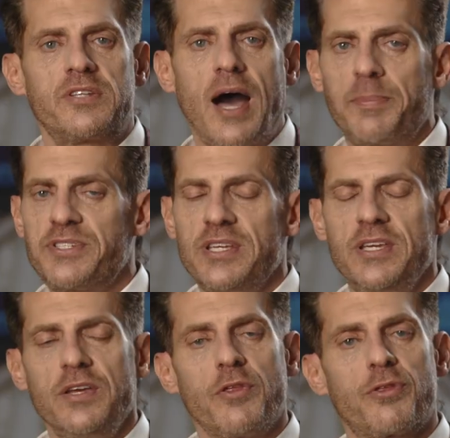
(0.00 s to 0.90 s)

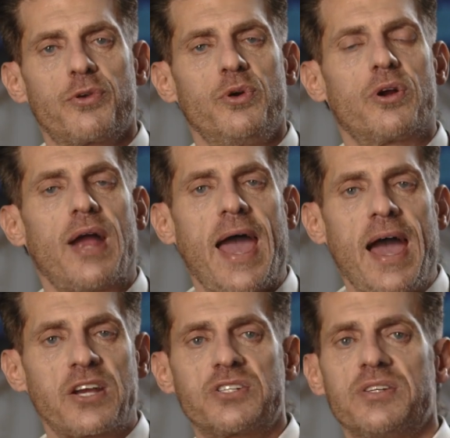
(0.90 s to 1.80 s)
Topsy, through her
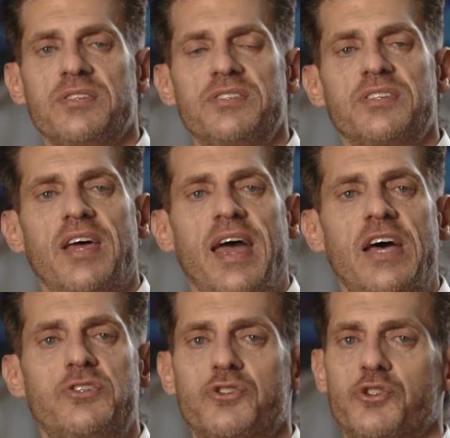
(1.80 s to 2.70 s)
actions, has